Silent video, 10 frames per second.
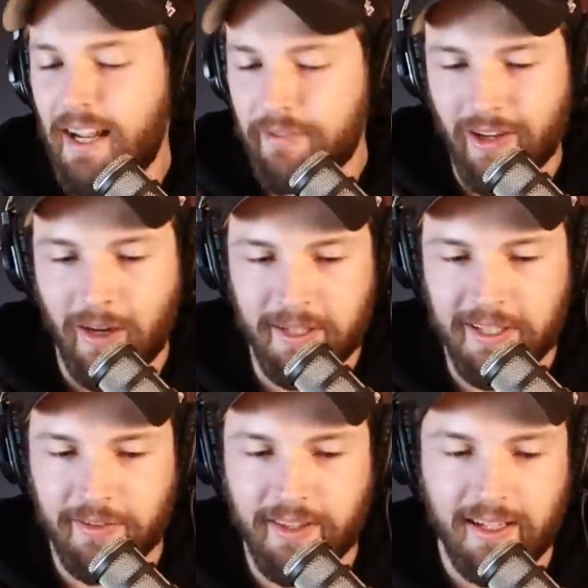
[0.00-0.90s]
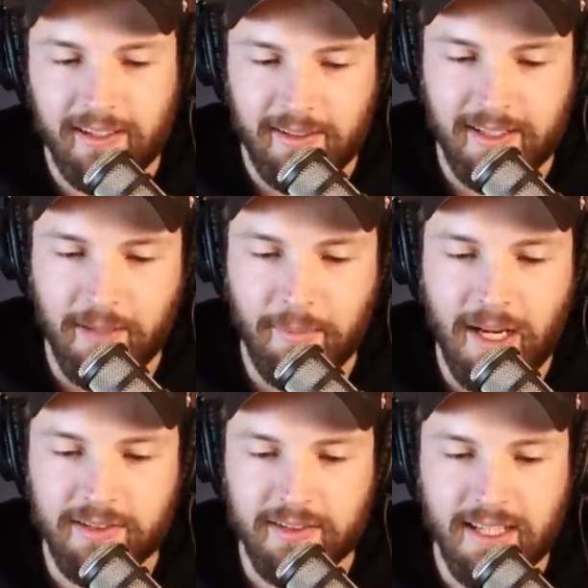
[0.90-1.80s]
And I have a comment here that
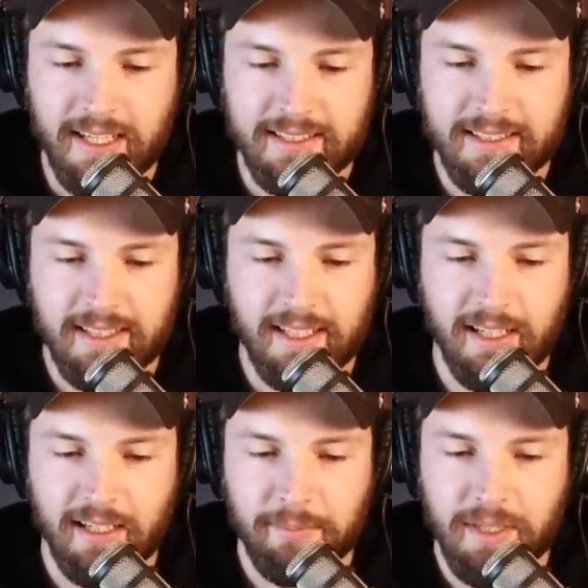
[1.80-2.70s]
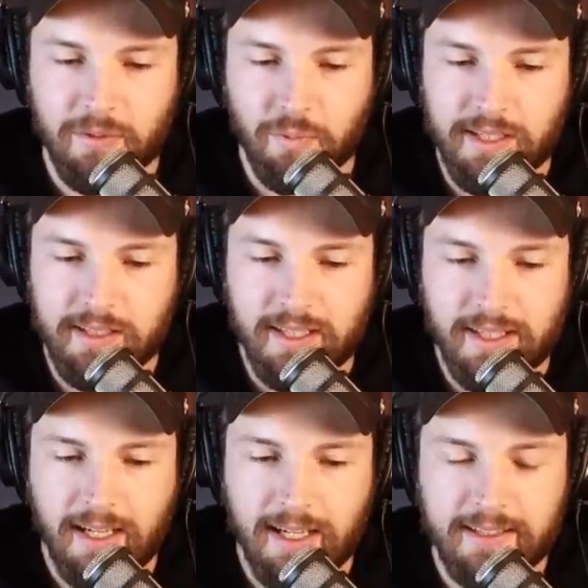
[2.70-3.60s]
kind of matches that. Uh, Miss
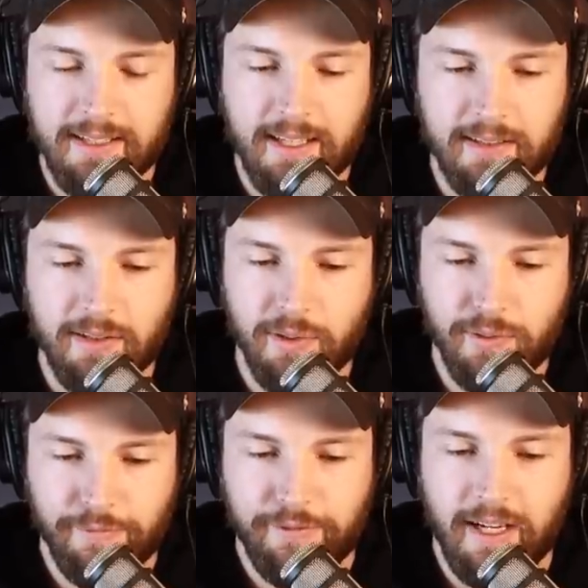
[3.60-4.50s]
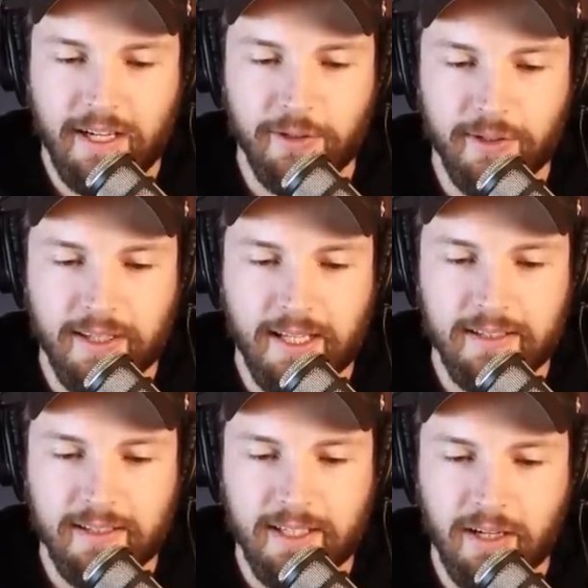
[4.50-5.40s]
Weasley nine says, oof, I
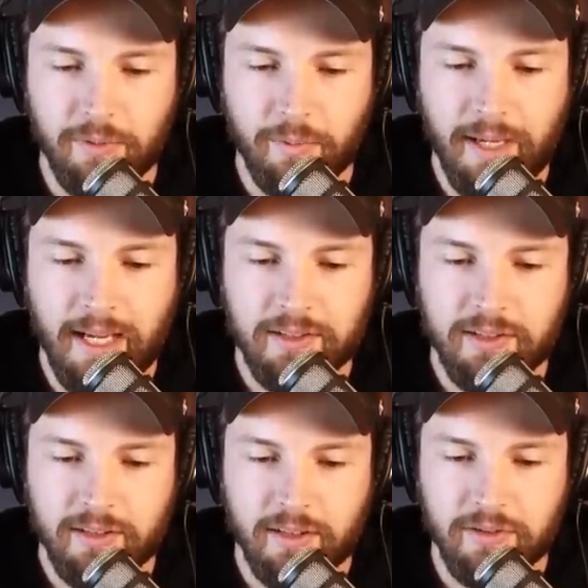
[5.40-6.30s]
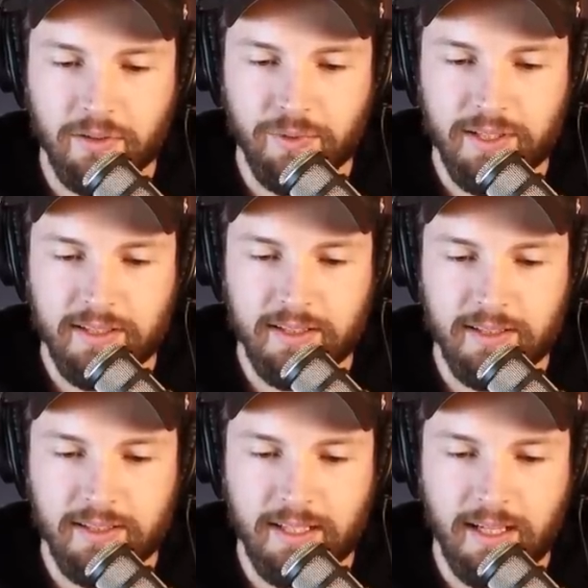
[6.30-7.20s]
agree. That is a terrible match. There's a
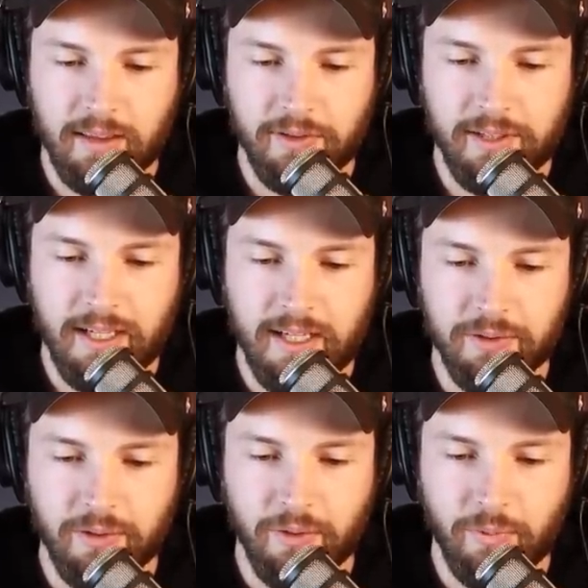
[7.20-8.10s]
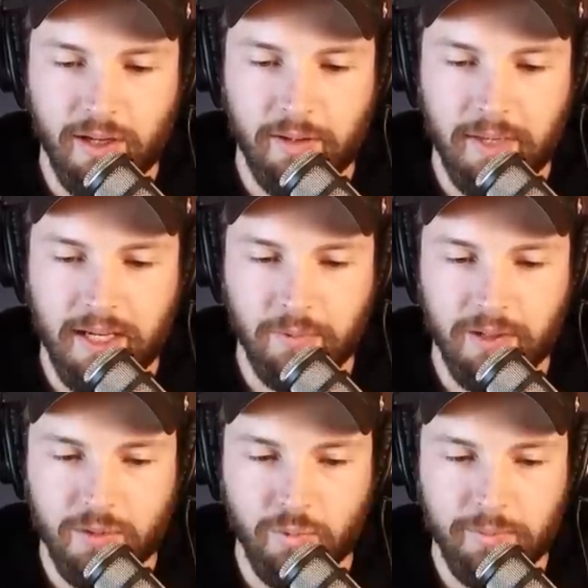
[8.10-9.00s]
reason this thirty-nine-year-old wa-
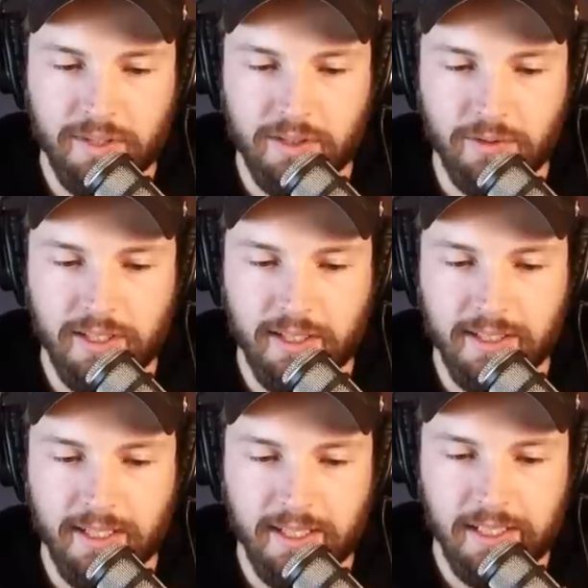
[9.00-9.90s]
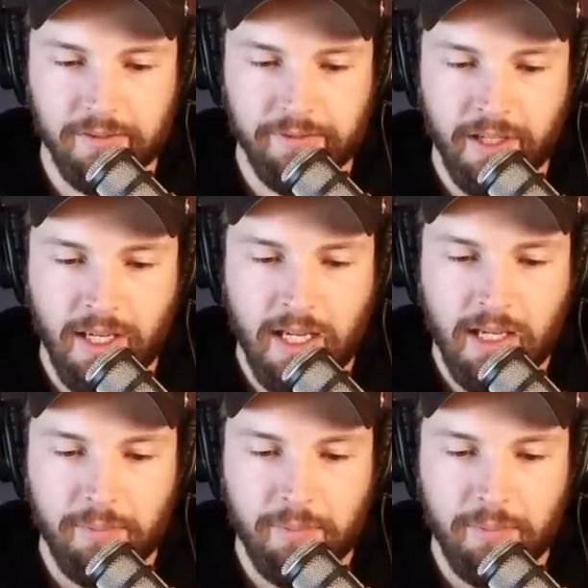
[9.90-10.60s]
man wants a woman so young and naive.